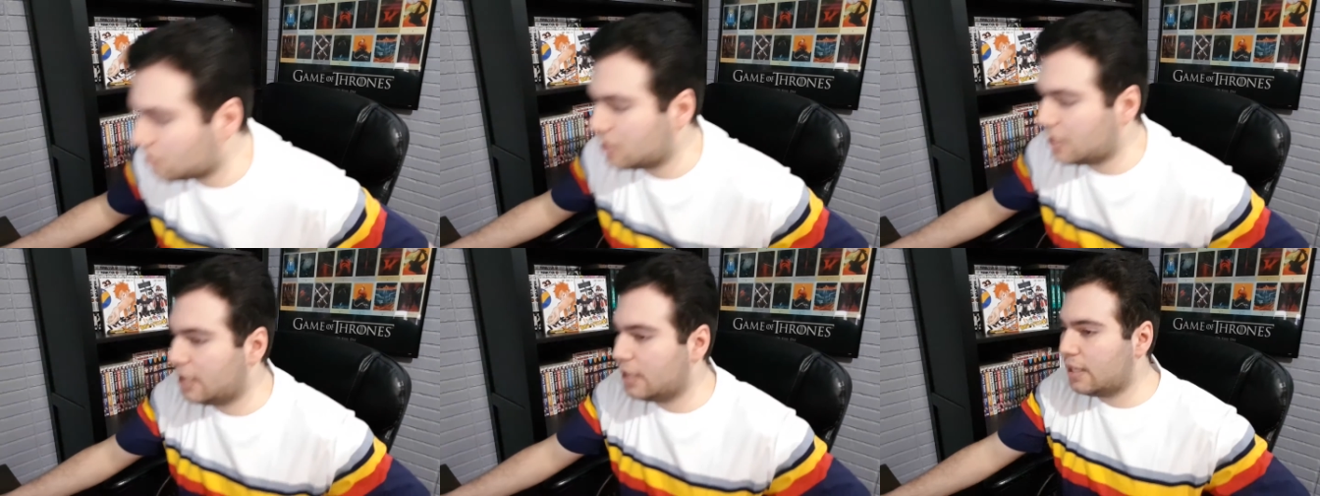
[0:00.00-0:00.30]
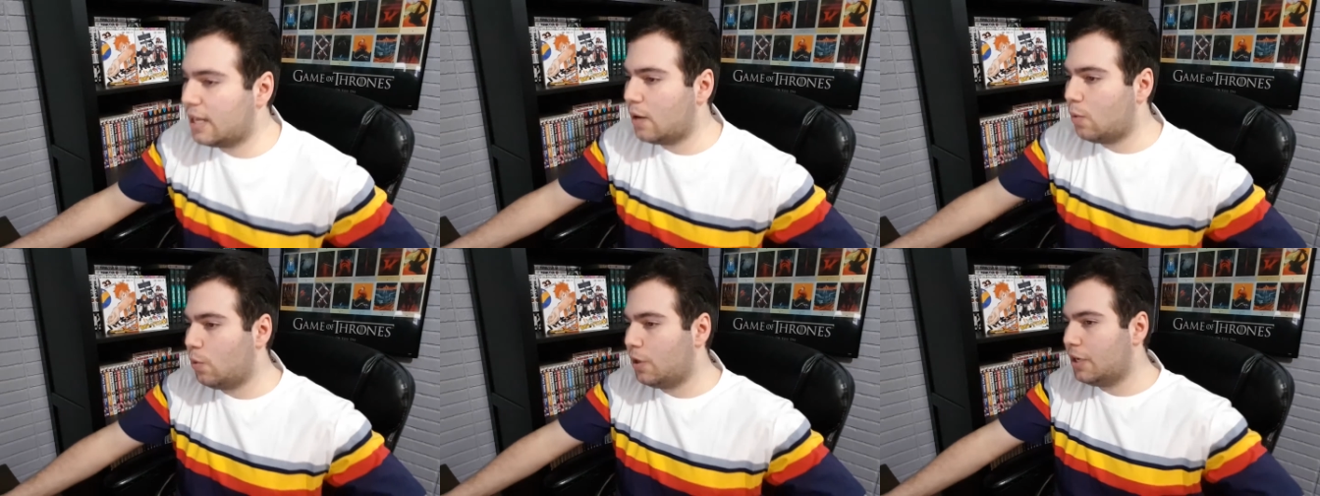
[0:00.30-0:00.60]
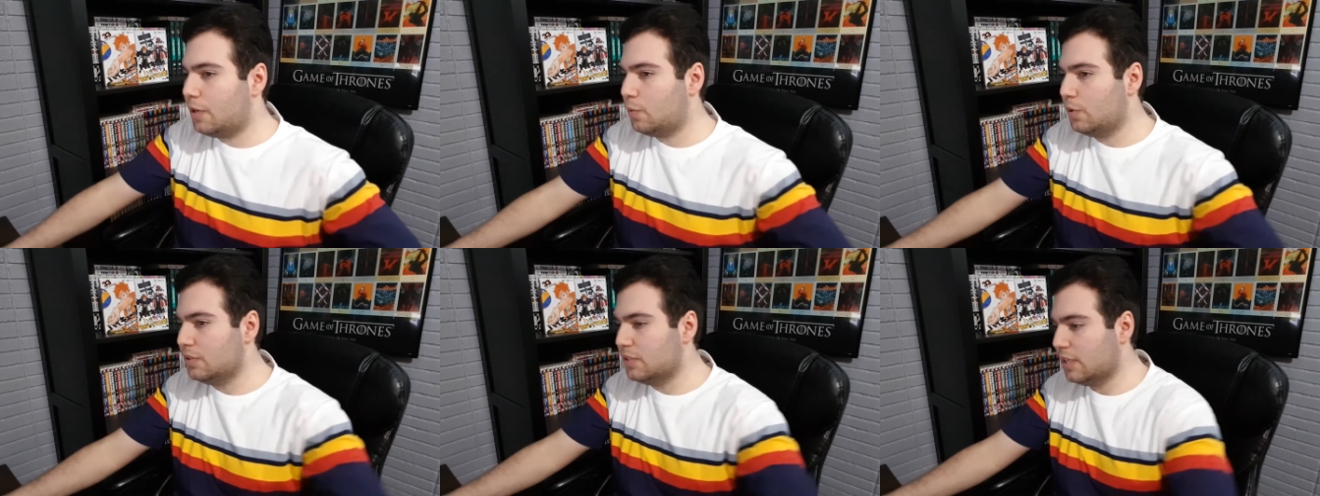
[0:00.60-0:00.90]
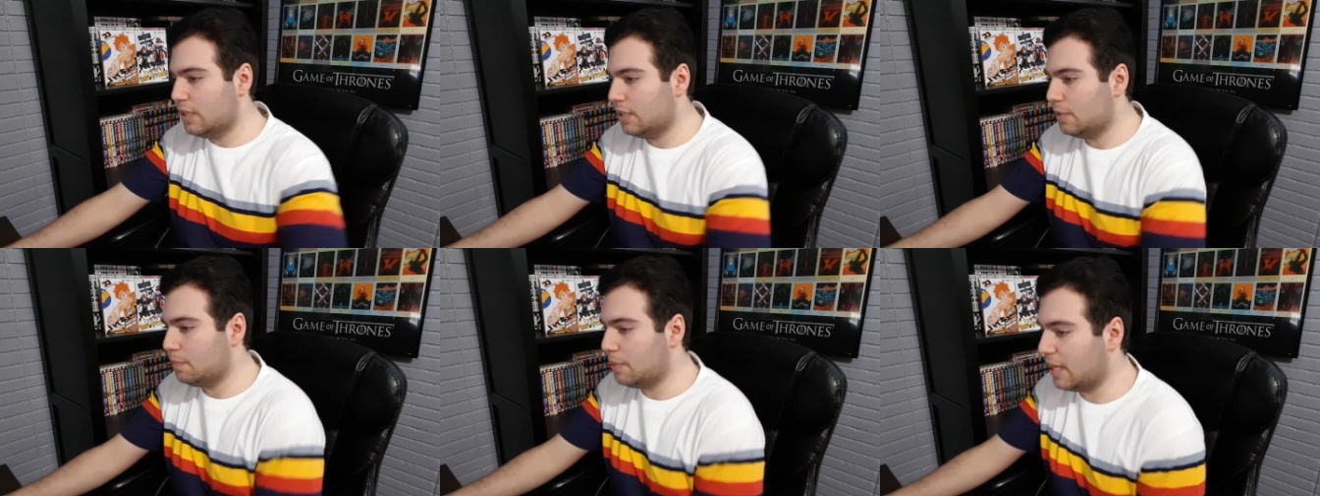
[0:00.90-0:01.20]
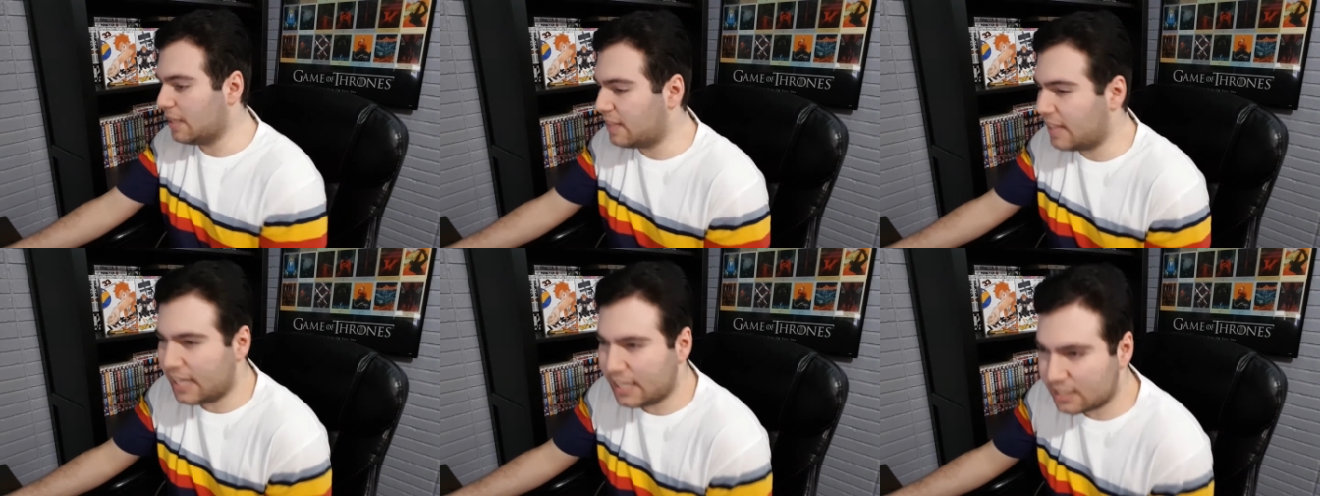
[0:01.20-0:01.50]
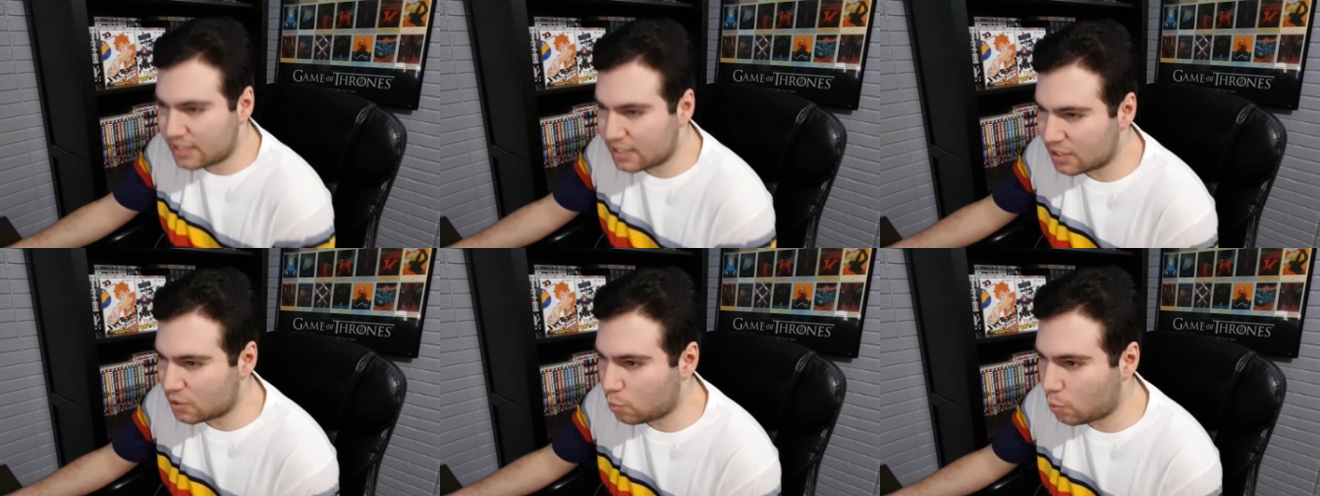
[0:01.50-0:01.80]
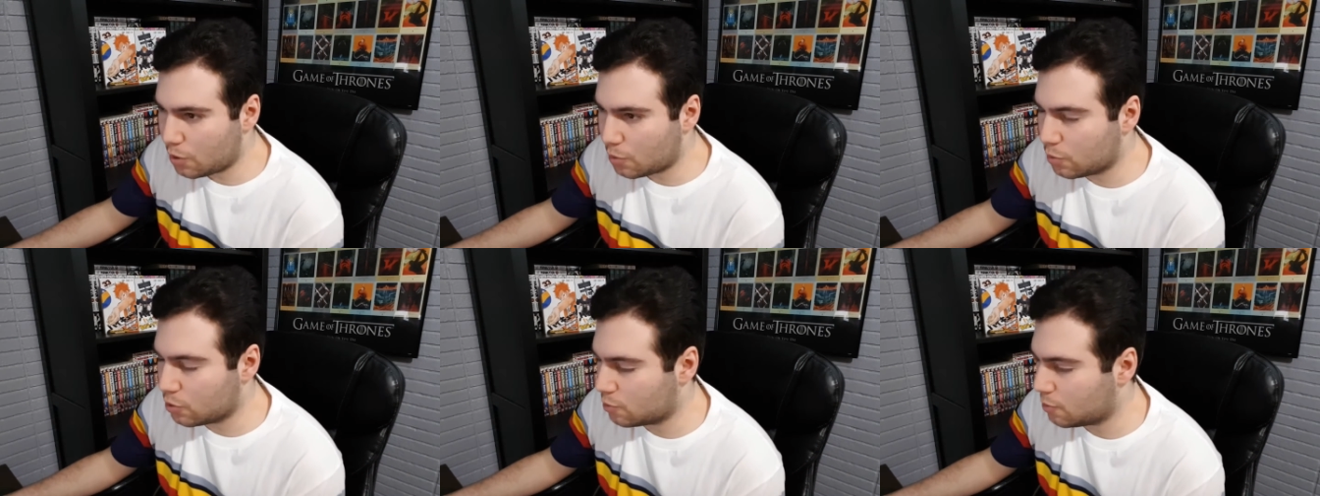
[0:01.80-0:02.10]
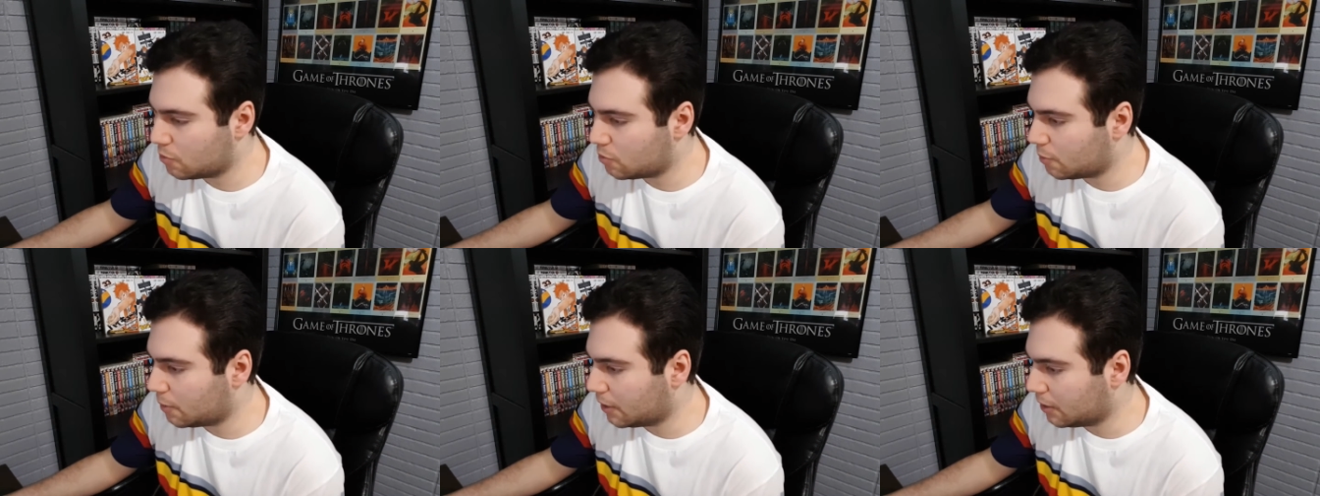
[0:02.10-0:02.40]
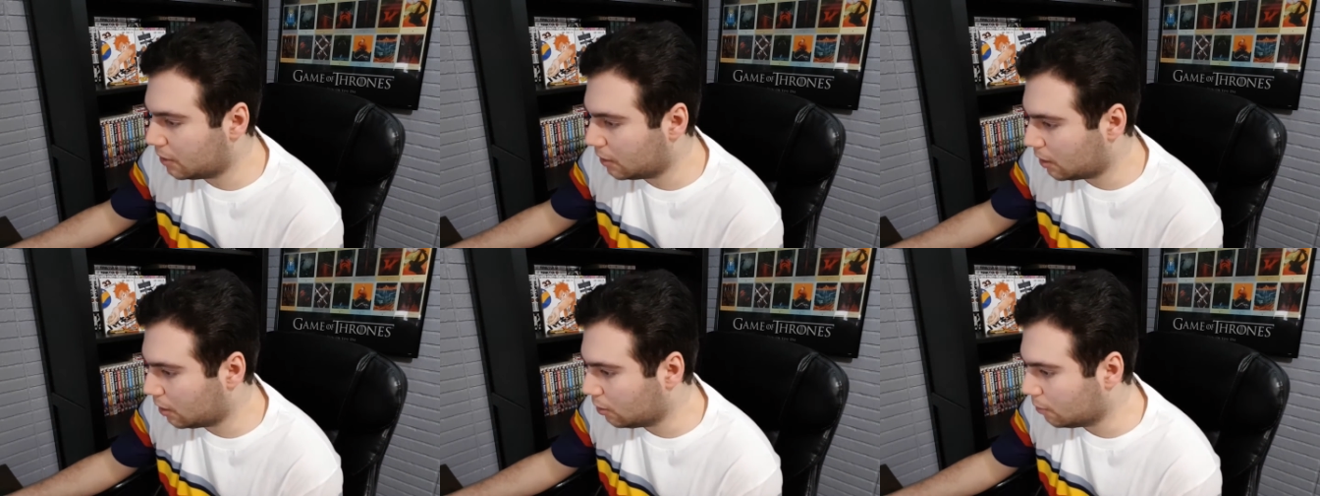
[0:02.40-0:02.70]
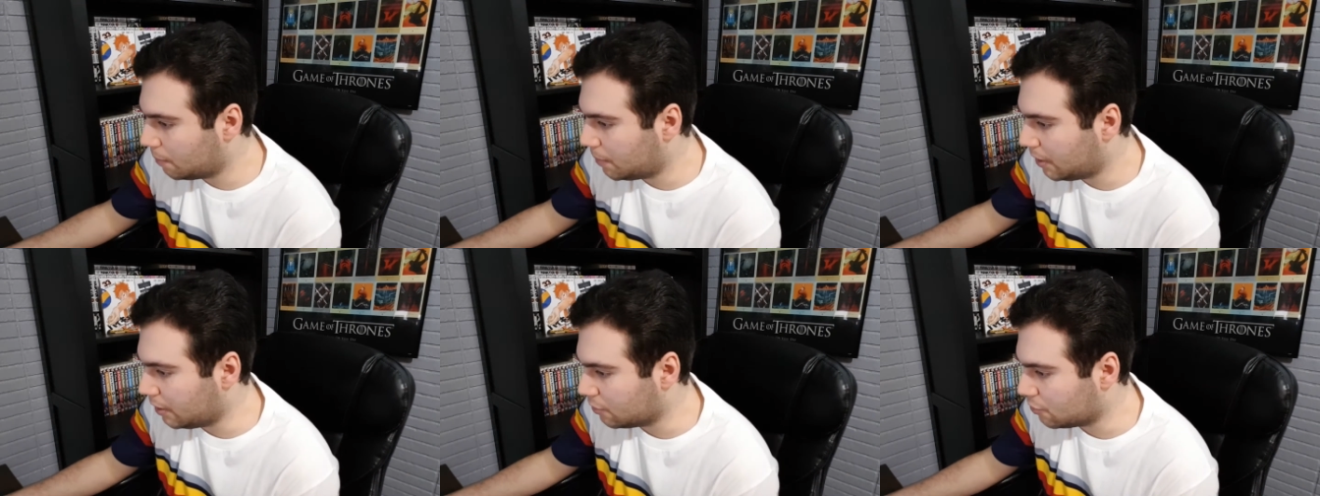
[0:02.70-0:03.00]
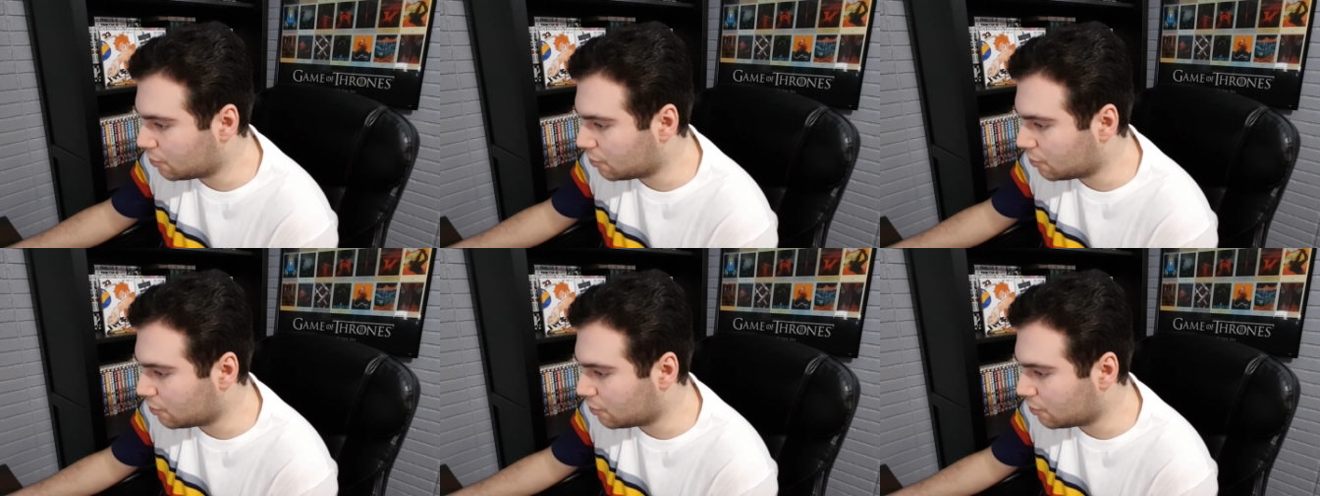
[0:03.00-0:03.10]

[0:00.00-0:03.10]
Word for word: to get it that week. We didn't, but I think it's this week we're supposed to be getting the color page.